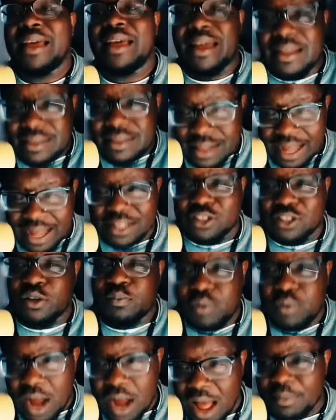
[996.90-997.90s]
That's a
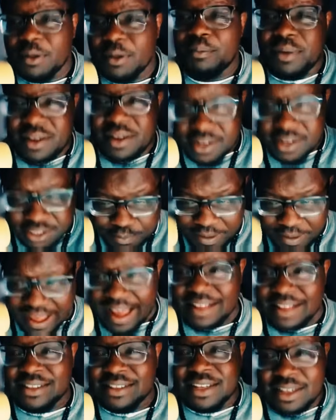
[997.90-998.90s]
problem because
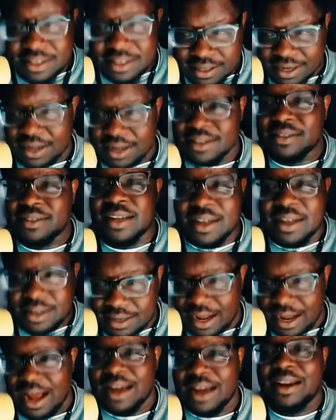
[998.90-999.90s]
Patsy does
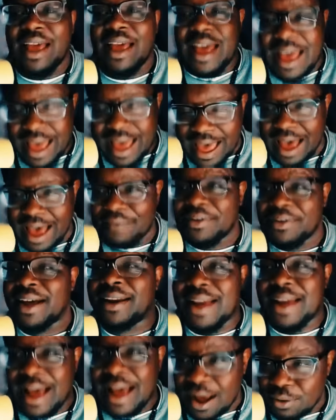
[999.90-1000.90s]
not have an
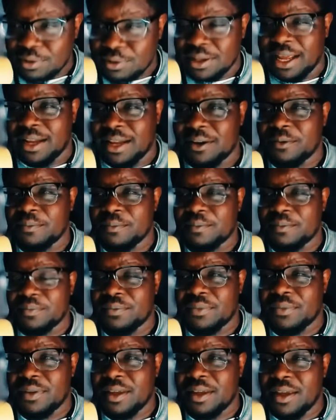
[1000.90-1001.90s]
outlet.
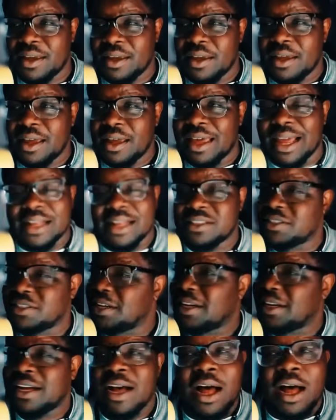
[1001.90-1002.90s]
It's a
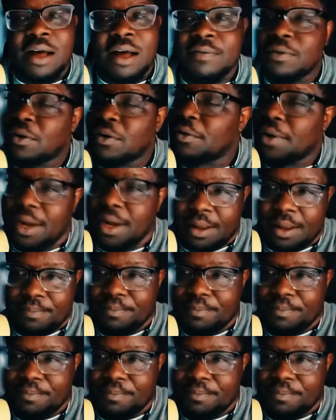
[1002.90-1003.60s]
cover-up.